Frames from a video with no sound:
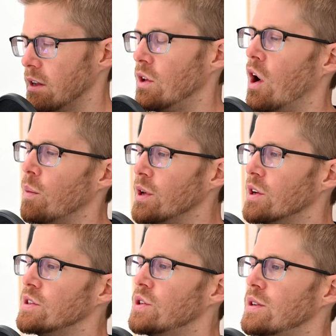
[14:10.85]
not
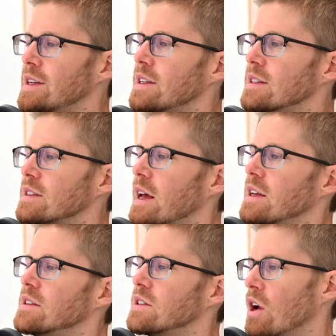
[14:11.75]
because you need to stay
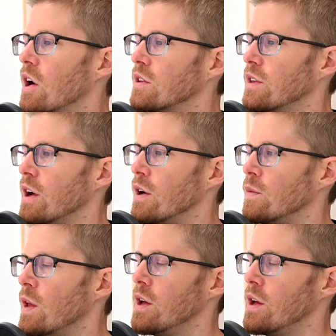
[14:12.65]
stuck there.